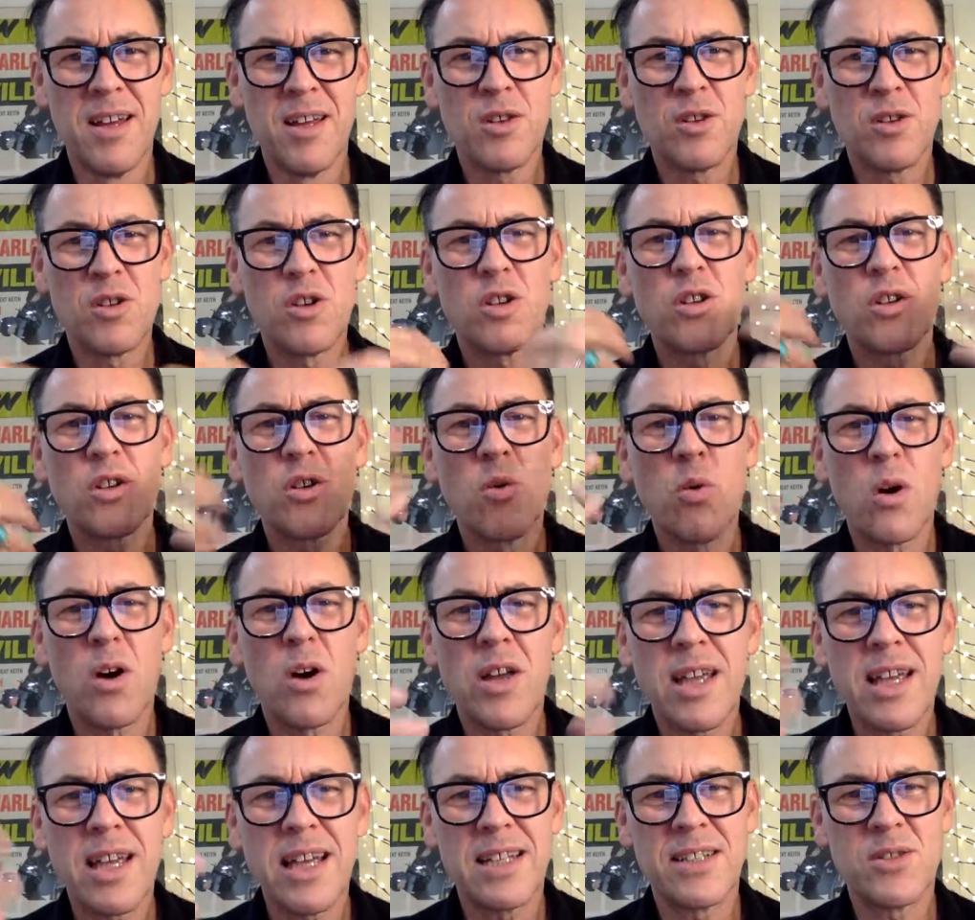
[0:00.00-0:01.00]
You couldn't
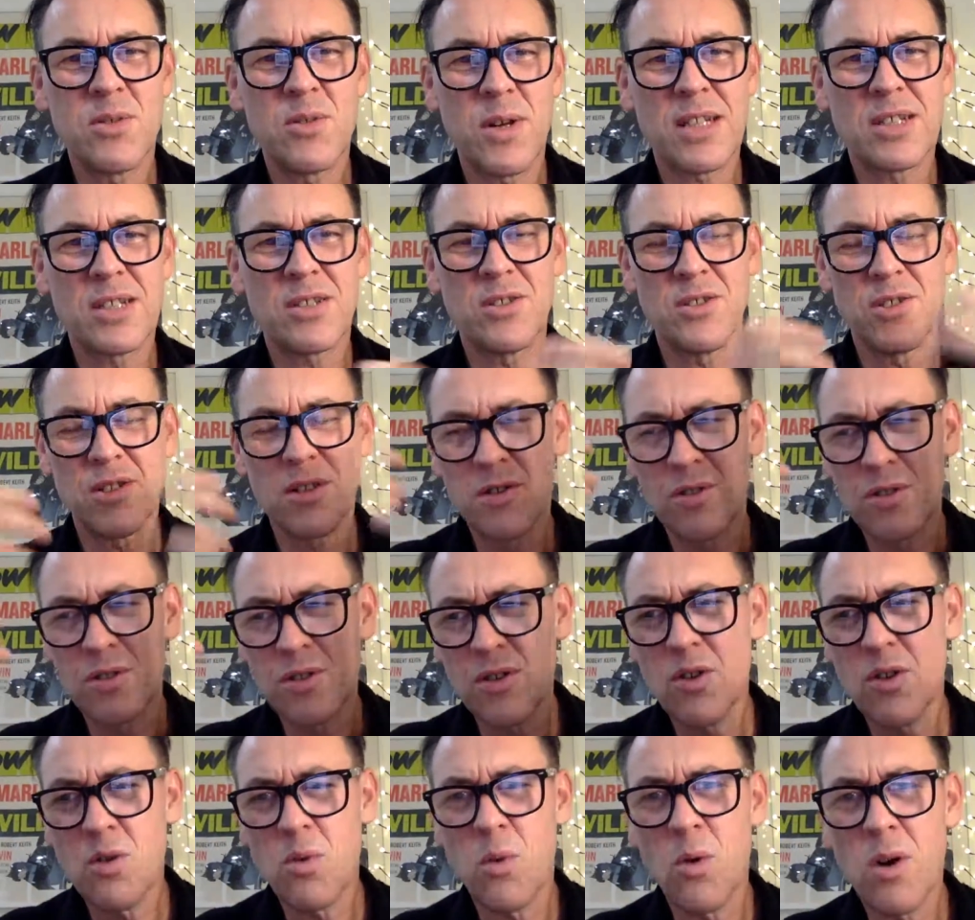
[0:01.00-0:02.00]
quite get into action. You
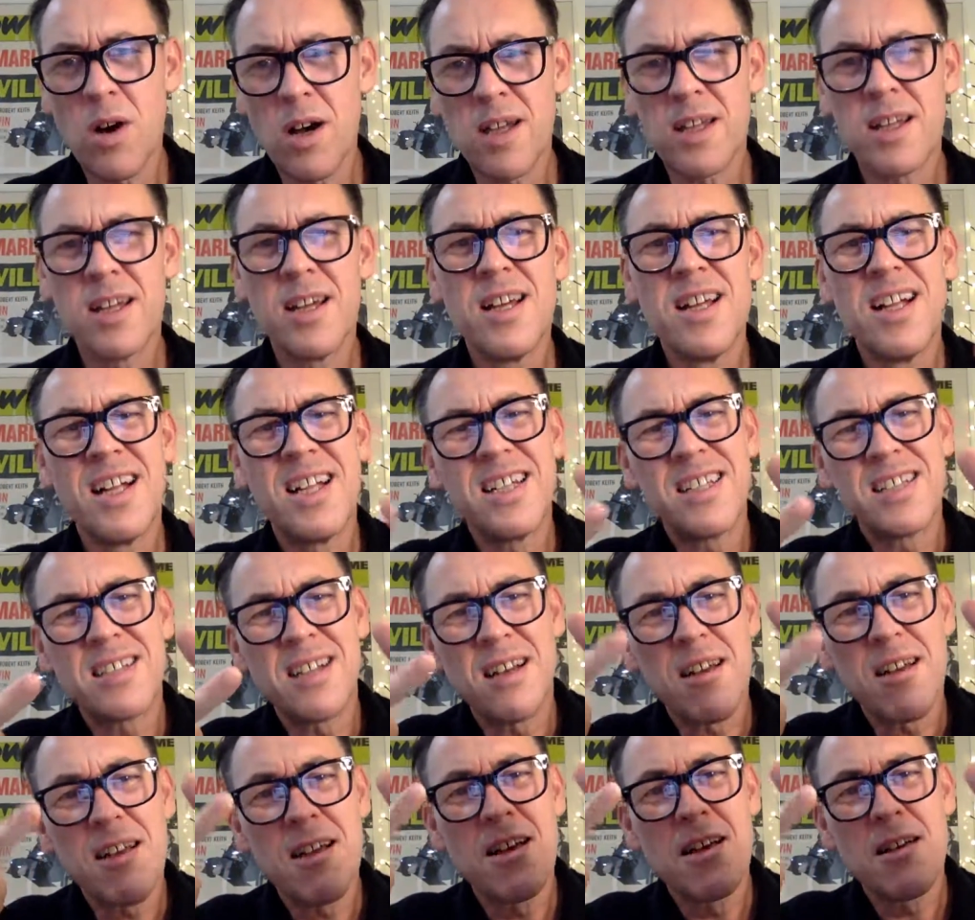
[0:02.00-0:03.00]
couldn't quite, and it's
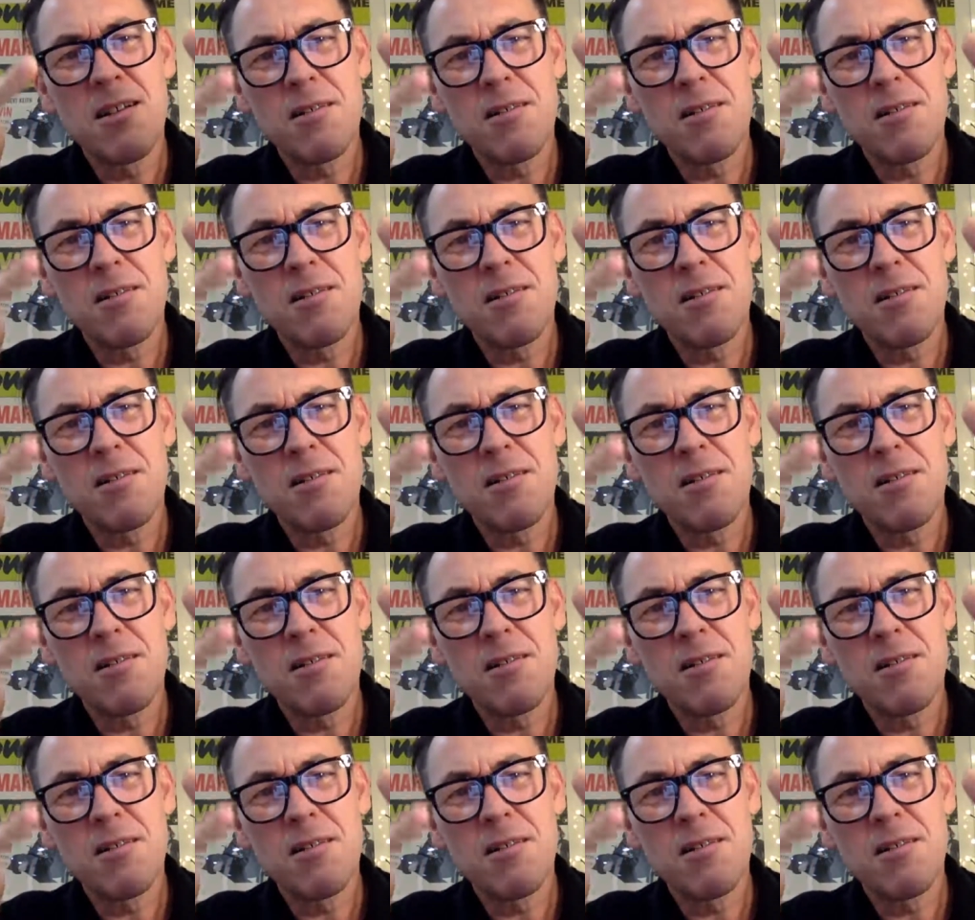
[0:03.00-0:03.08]
like,